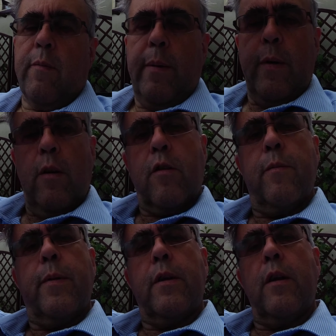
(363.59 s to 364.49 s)
Maybe it looks
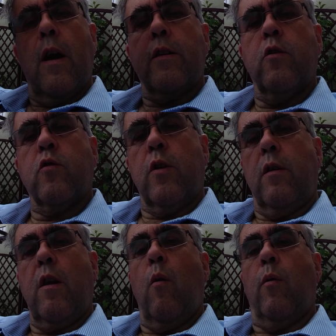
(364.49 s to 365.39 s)
a bit unusual.
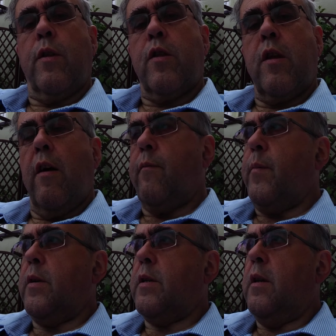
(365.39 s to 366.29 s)
You know all the stuff,
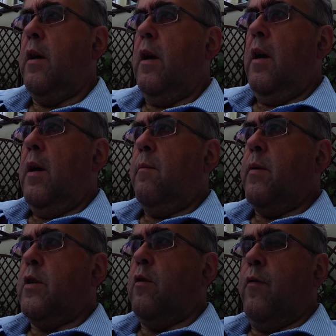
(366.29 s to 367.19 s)
but
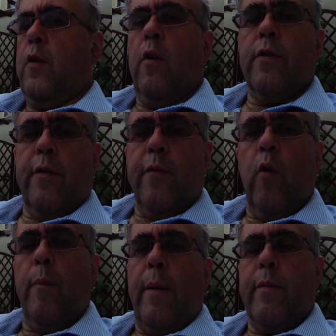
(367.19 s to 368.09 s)
you forgot the
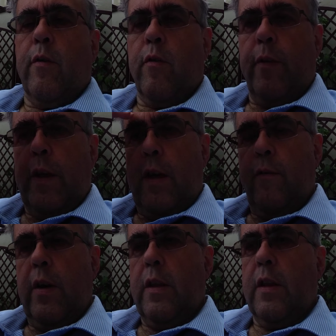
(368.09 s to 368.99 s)
format because you're thinking
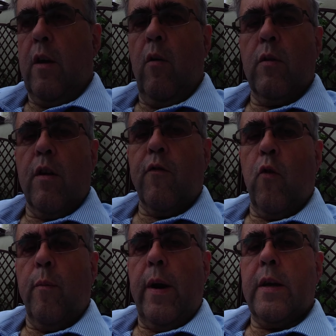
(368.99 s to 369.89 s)
of it in the goal list
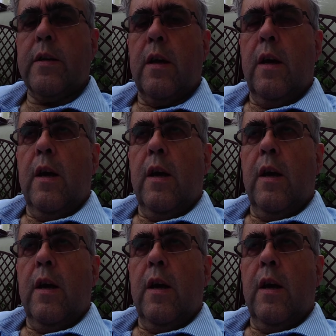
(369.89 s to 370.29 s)
format.